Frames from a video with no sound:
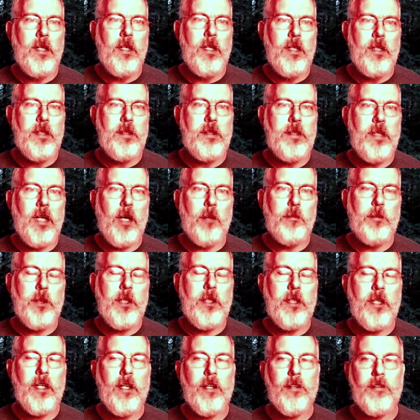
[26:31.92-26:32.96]
yeah,
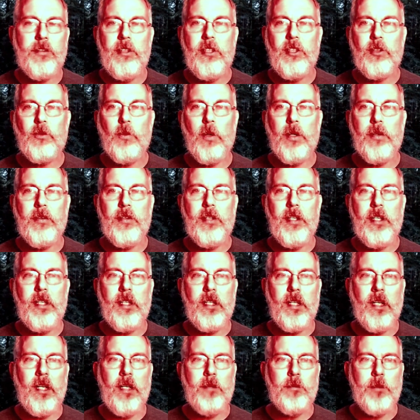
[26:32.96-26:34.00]
being healthy is one
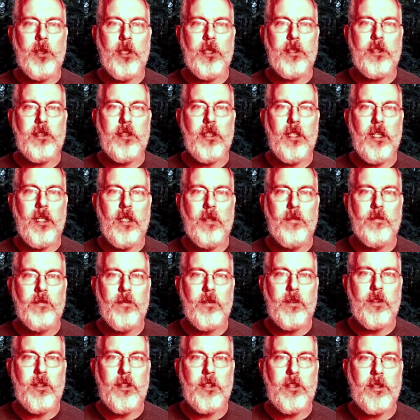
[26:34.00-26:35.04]
thing, but uh,
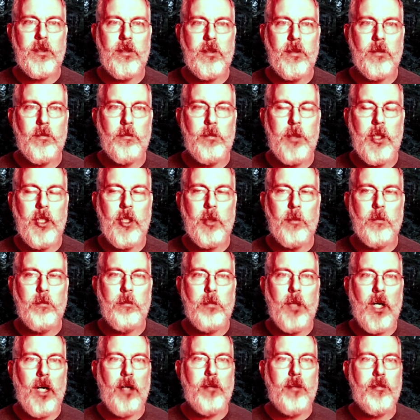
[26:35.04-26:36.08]
just being
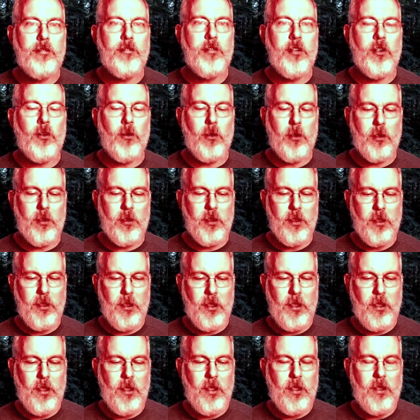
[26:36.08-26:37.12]
buff or,
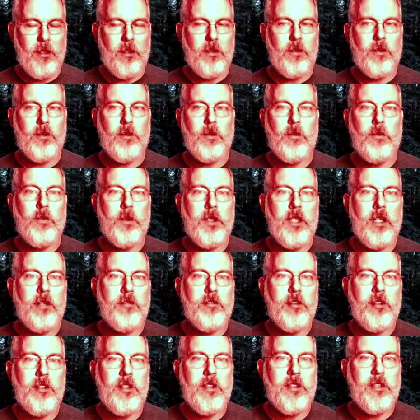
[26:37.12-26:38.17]
or
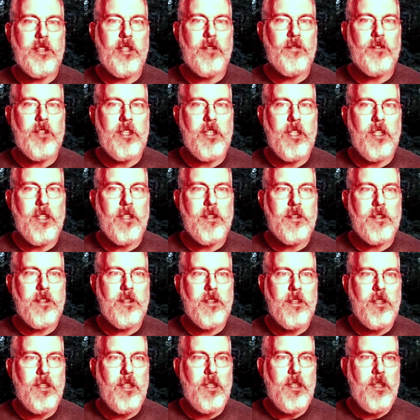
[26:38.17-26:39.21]
whatever is something
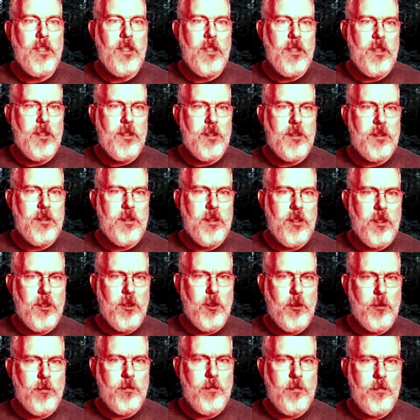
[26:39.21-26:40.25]
else.
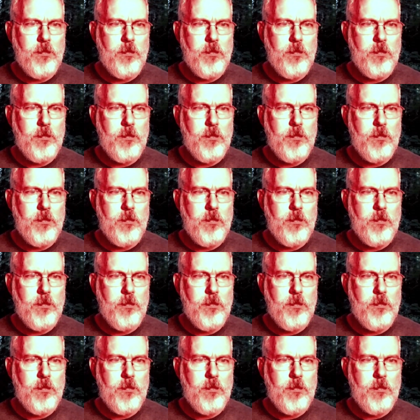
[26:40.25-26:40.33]
So,